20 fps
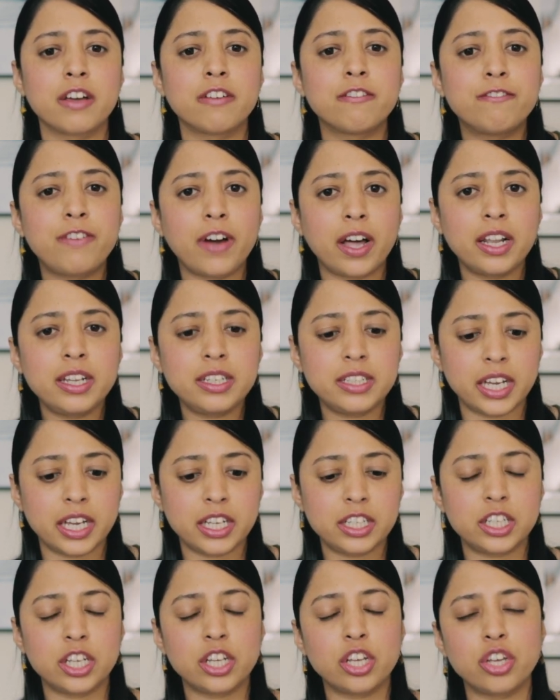
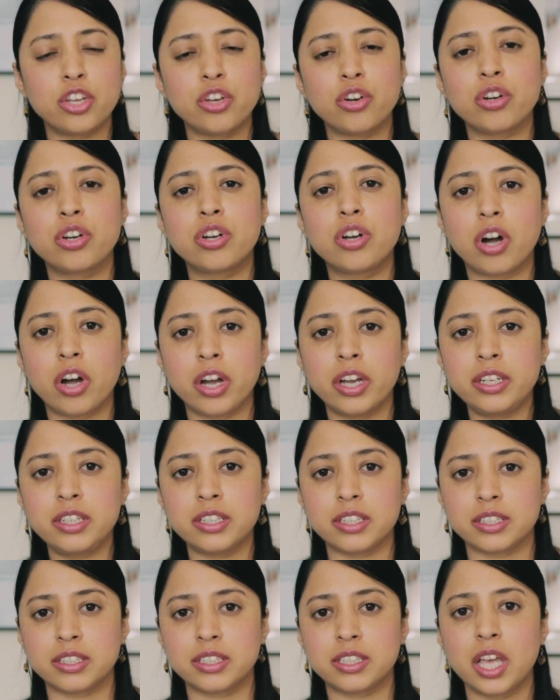validating your
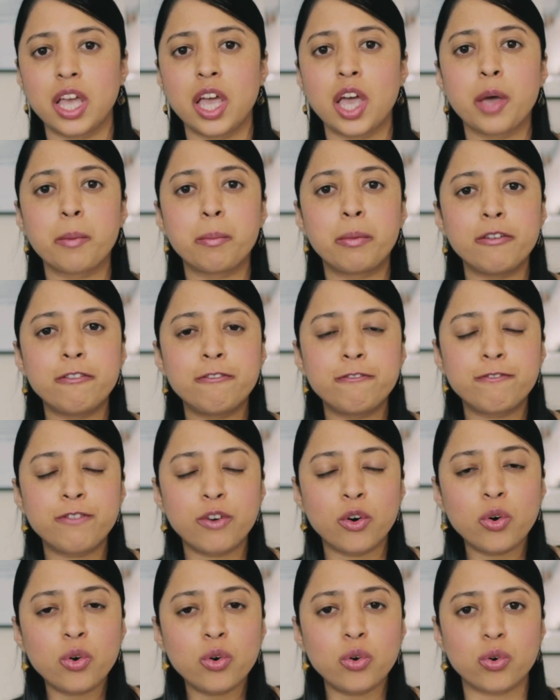guidance
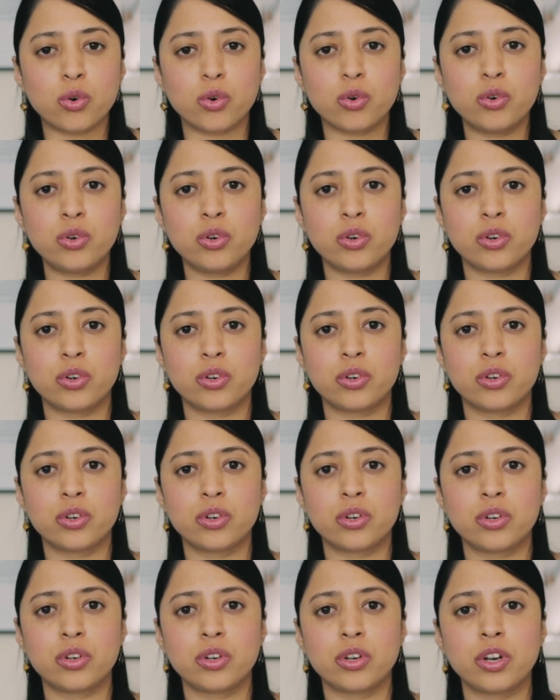before
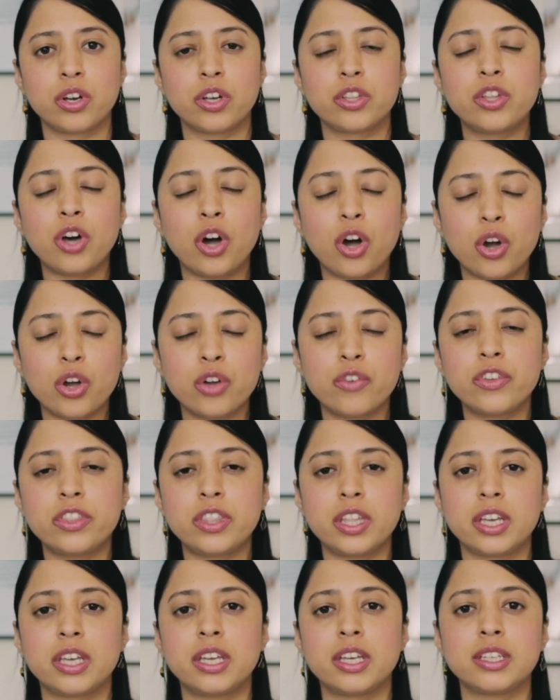the
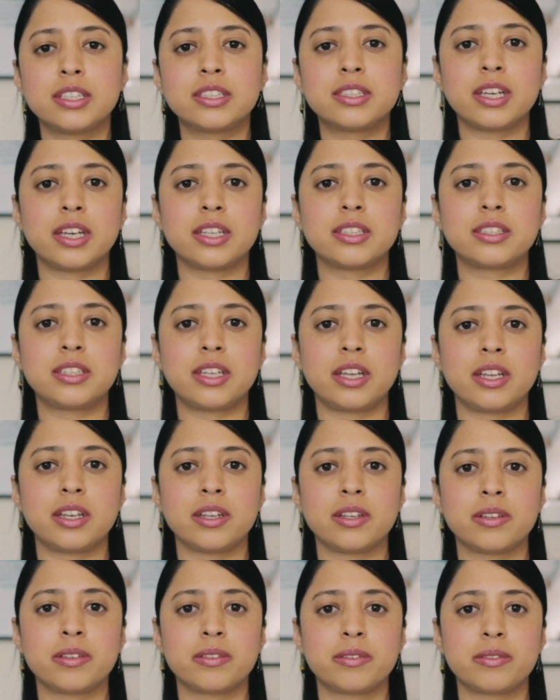overthinking sets in.